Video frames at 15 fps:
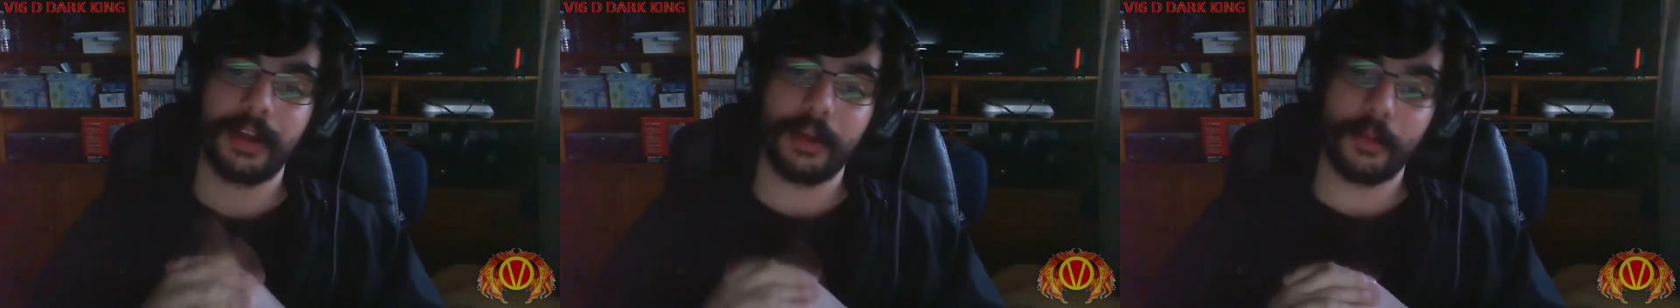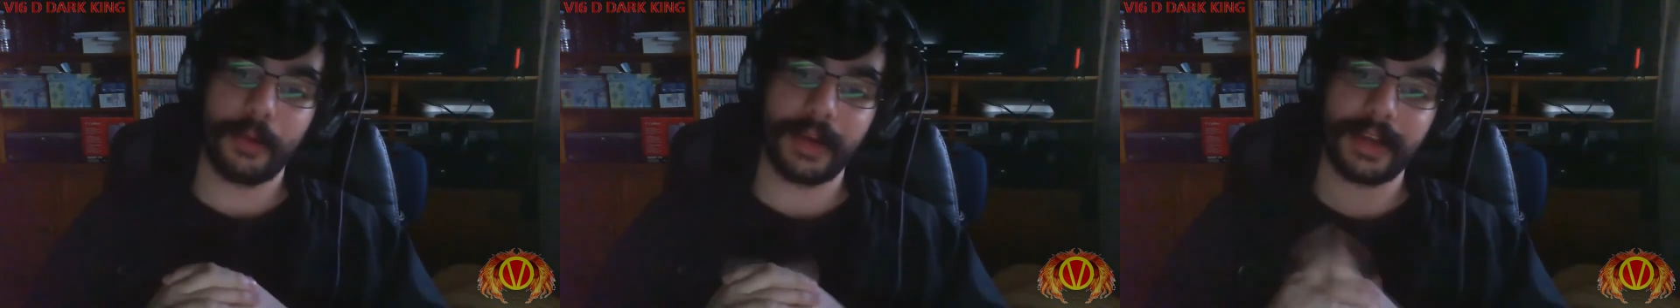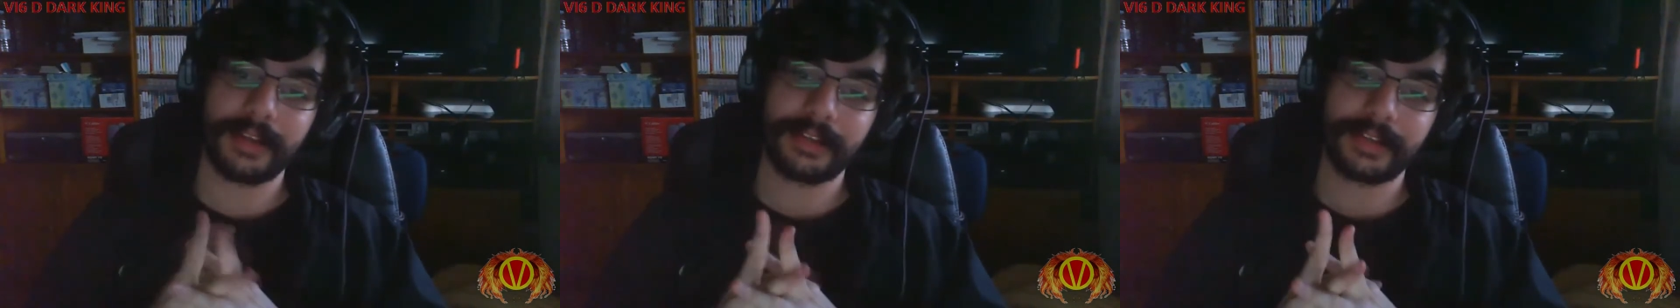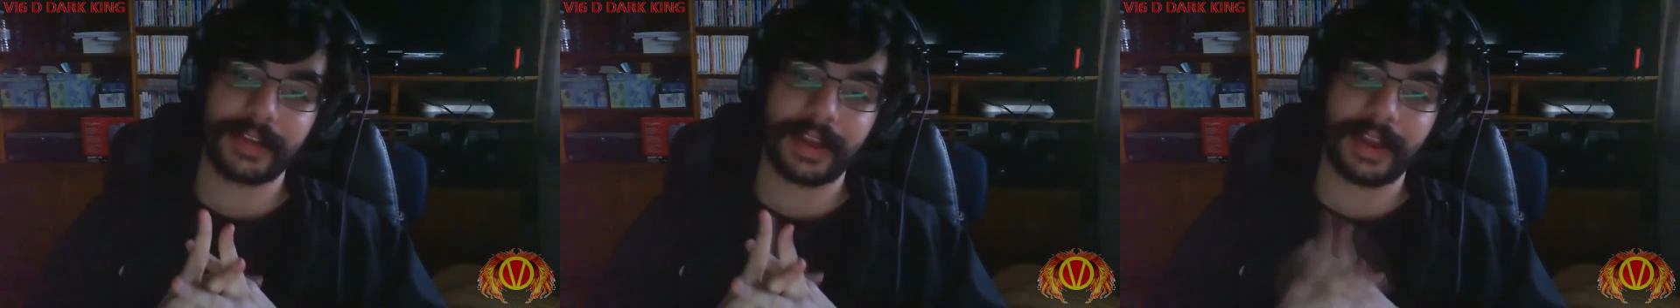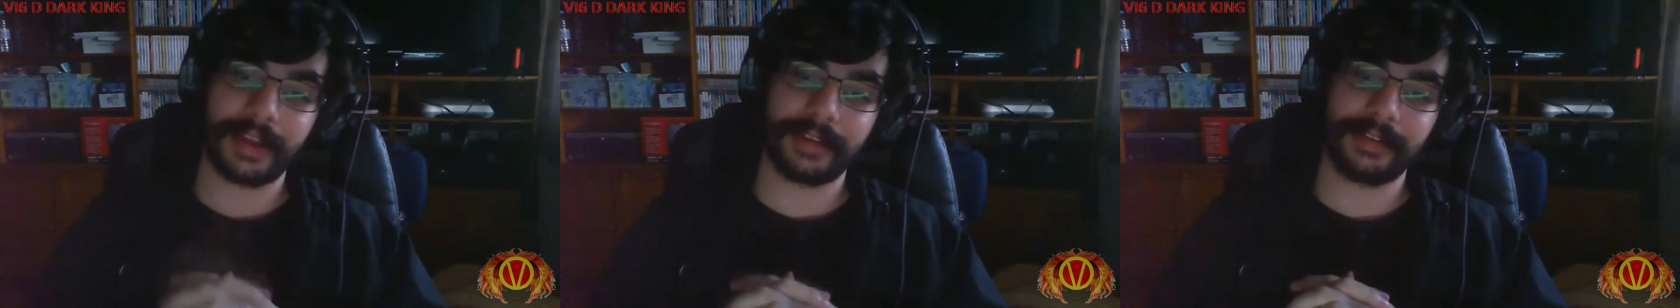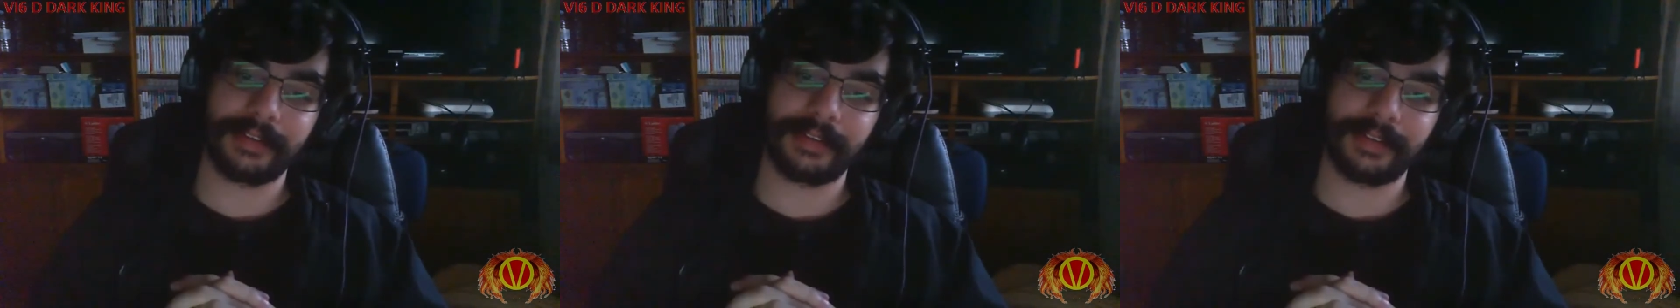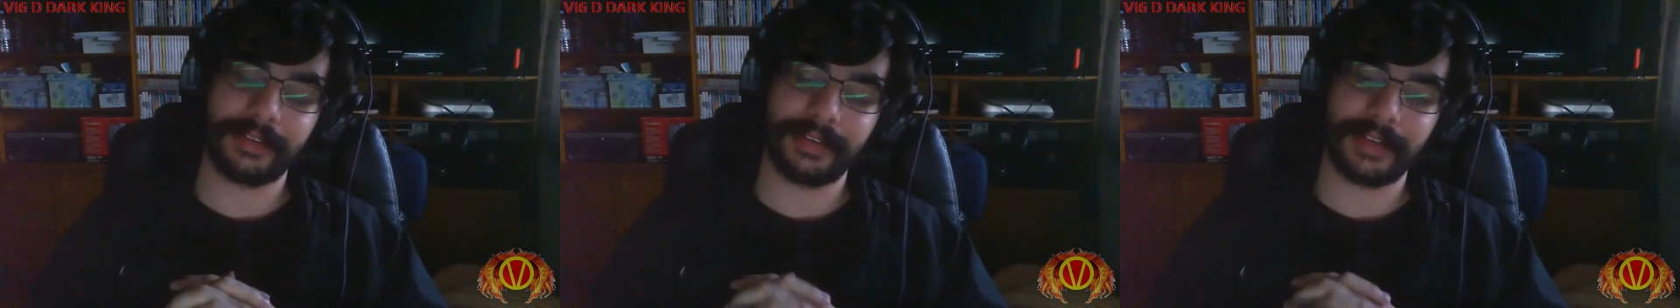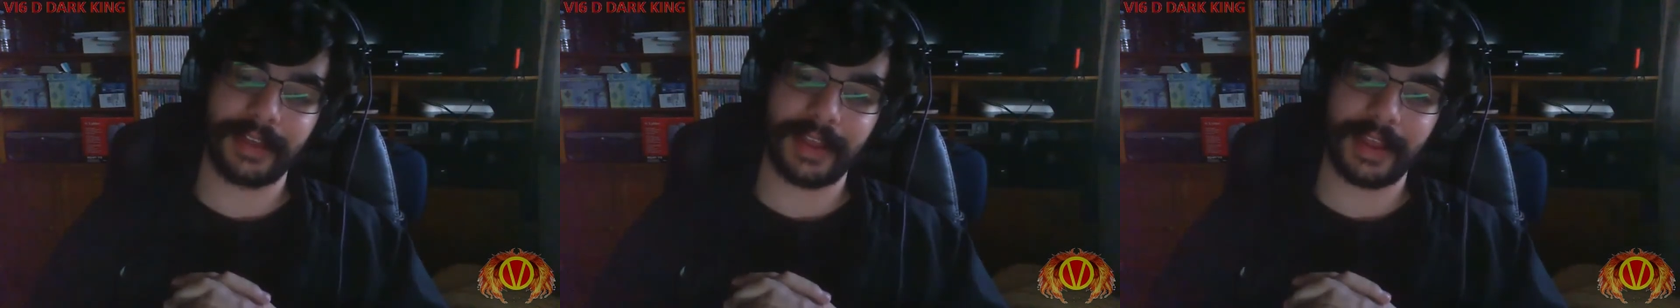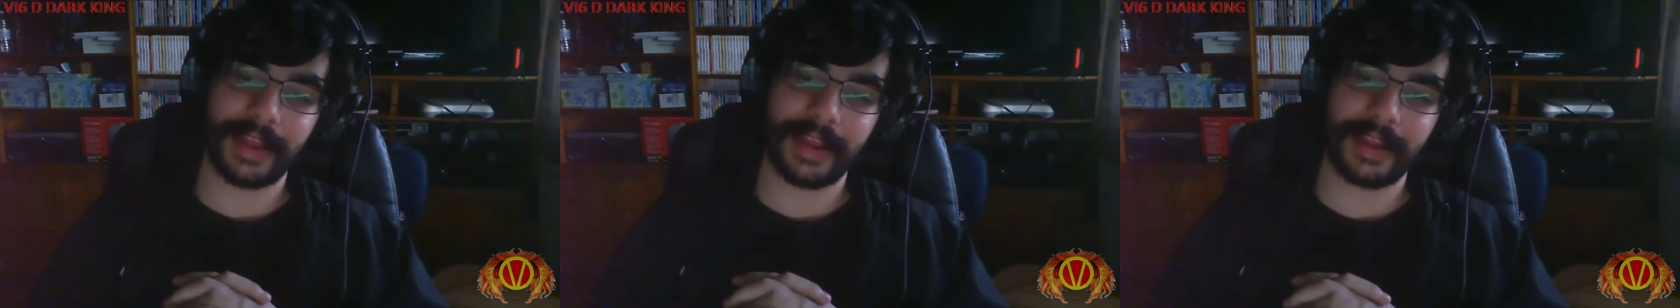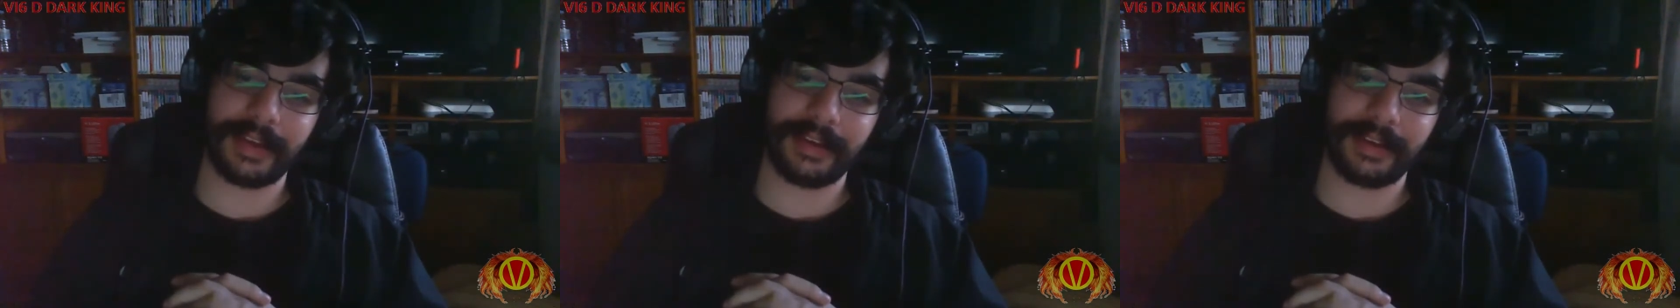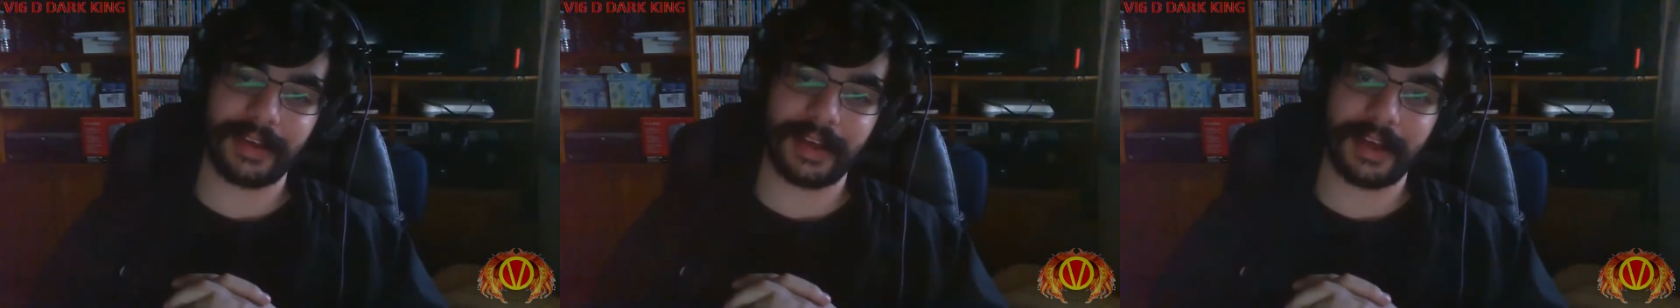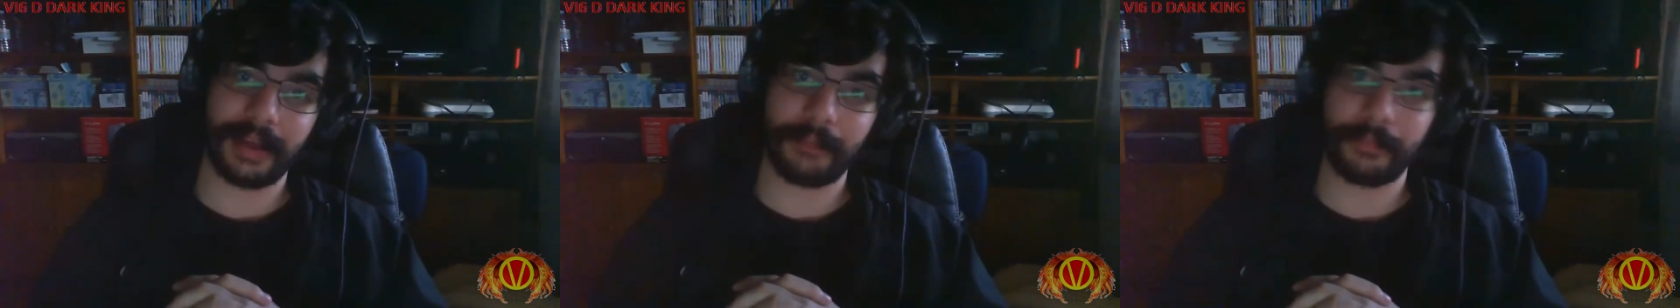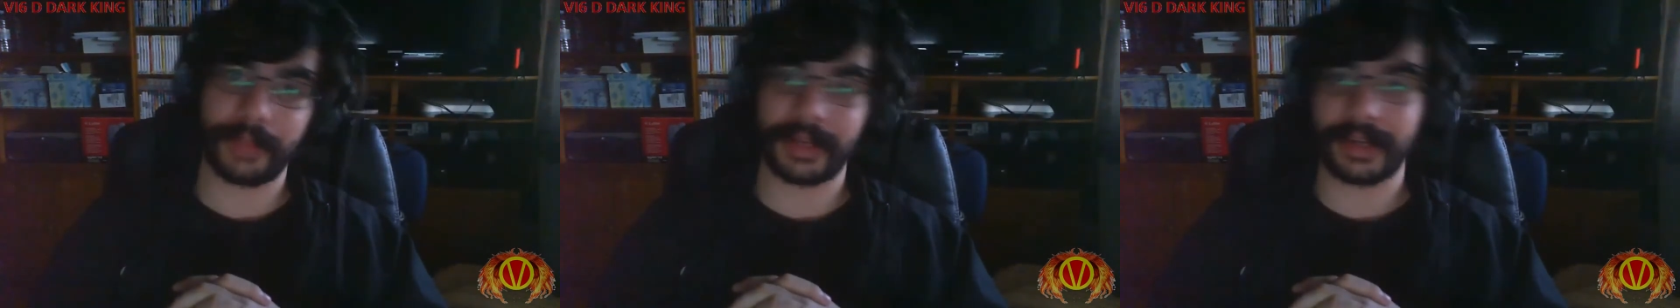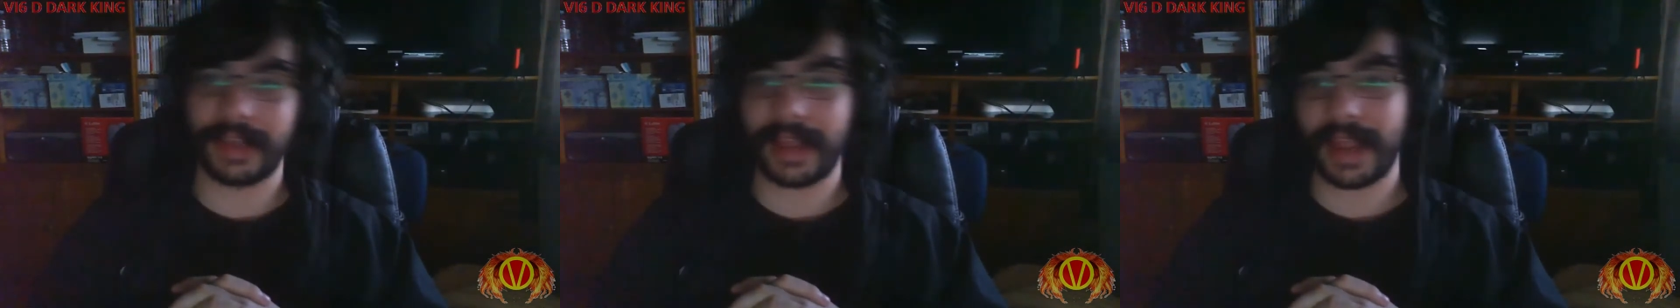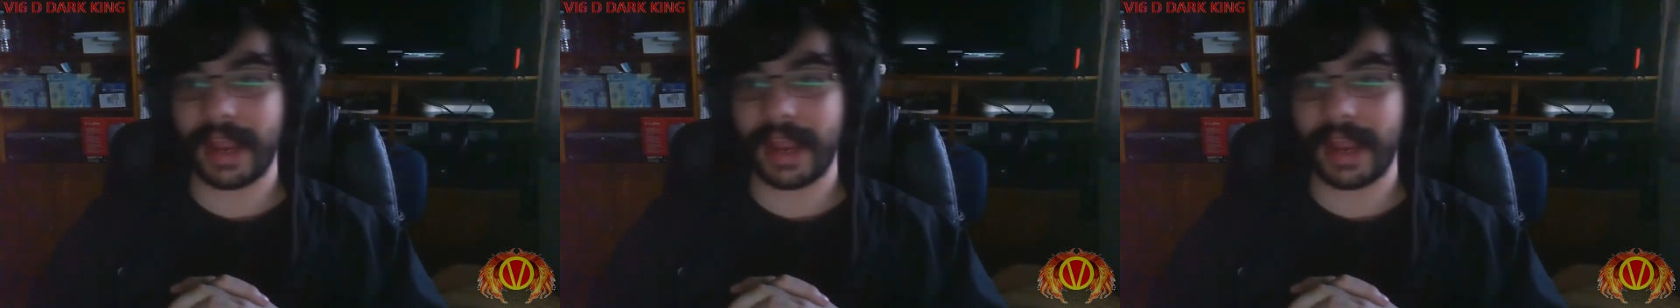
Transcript: which can't uh, end up in